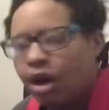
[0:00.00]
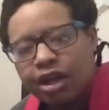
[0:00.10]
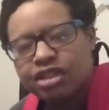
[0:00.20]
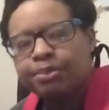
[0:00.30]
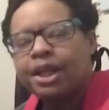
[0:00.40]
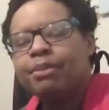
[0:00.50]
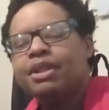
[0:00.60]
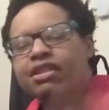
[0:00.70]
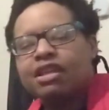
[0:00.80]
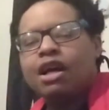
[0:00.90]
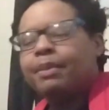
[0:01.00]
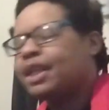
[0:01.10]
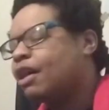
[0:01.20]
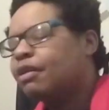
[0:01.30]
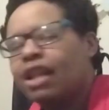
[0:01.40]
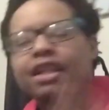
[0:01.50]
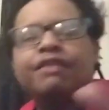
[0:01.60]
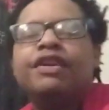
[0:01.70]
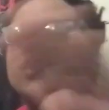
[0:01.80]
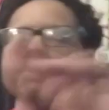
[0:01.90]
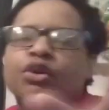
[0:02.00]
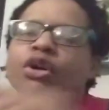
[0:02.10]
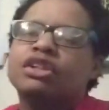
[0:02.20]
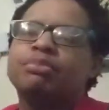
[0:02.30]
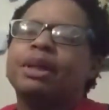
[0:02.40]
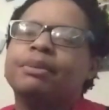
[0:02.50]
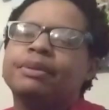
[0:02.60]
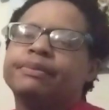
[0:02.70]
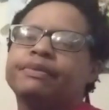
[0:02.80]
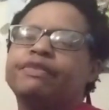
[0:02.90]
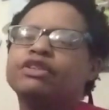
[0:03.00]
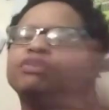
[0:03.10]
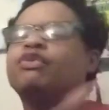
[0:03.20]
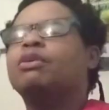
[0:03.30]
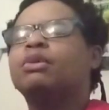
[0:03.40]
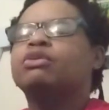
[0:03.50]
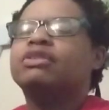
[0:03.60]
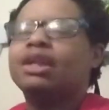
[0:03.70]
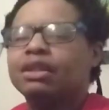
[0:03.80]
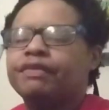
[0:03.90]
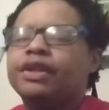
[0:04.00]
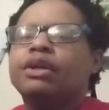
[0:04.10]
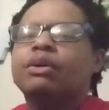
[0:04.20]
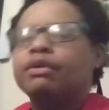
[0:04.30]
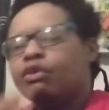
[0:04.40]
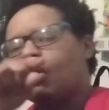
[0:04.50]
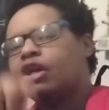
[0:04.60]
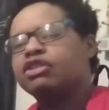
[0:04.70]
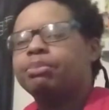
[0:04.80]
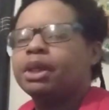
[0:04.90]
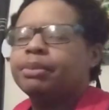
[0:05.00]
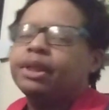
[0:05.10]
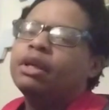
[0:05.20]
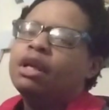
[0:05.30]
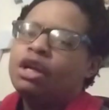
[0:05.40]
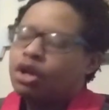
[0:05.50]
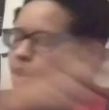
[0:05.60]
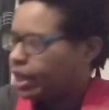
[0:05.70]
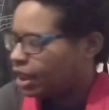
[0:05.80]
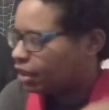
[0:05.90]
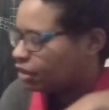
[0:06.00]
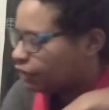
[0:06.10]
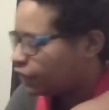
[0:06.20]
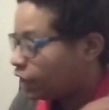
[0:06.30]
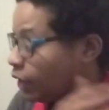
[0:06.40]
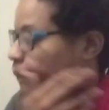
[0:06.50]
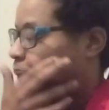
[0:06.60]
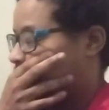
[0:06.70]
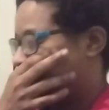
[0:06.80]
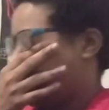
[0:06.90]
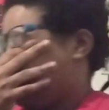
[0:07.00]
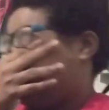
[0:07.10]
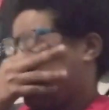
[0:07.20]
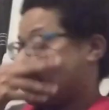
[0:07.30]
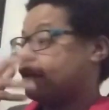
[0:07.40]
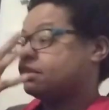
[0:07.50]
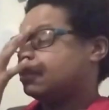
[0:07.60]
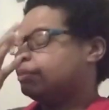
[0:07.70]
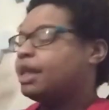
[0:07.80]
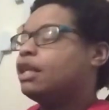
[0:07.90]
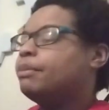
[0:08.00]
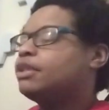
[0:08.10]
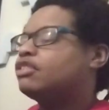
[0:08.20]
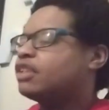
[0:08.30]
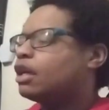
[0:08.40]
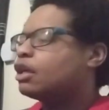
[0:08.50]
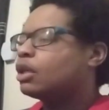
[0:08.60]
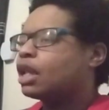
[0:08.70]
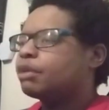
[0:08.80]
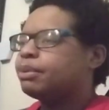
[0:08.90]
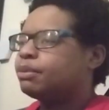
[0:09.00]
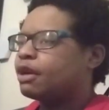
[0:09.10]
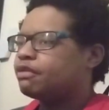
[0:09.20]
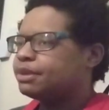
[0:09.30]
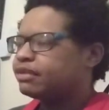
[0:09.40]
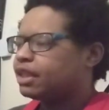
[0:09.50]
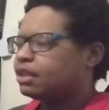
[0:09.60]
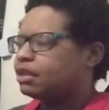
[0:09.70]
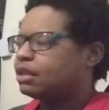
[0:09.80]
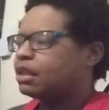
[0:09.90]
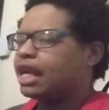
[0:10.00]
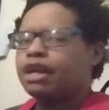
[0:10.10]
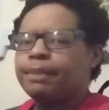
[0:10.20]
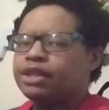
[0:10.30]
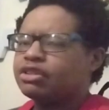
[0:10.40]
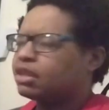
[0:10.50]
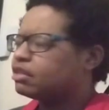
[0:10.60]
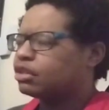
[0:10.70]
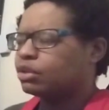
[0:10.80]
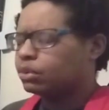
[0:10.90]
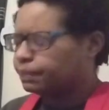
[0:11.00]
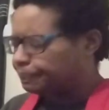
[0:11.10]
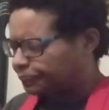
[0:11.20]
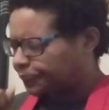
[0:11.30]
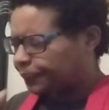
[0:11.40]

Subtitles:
August babies, comment down. Like the video if you're August baby. First and foremost, like the video if you're August baby. Go ahead, like this video. But guys, on the animation side, I know a lot of people have been saying the animation looks a little